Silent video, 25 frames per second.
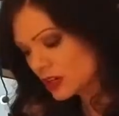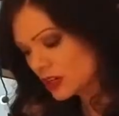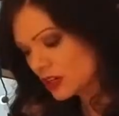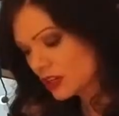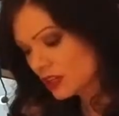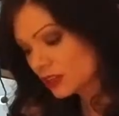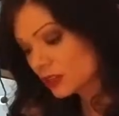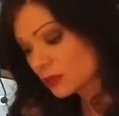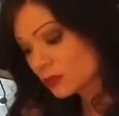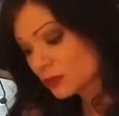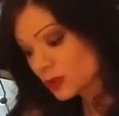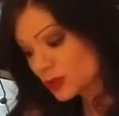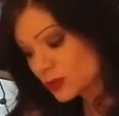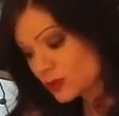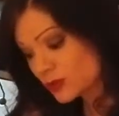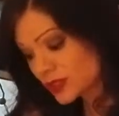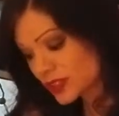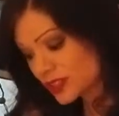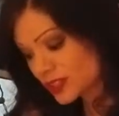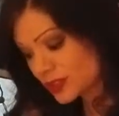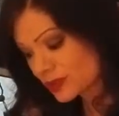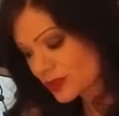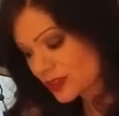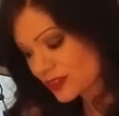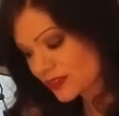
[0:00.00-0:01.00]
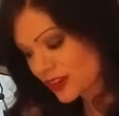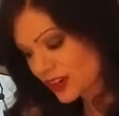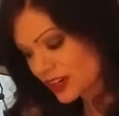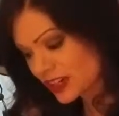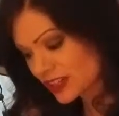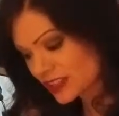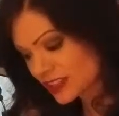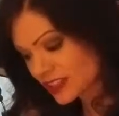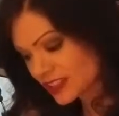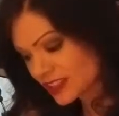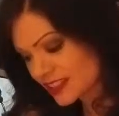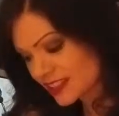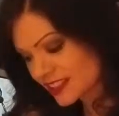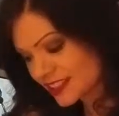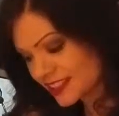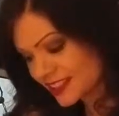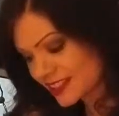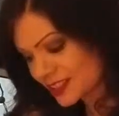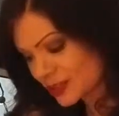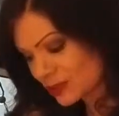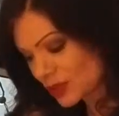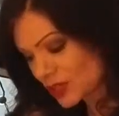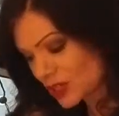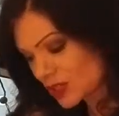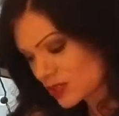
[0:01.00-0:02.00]
the moon was in the reverse. This is
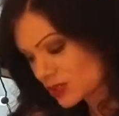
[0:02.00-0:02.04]
somebody who's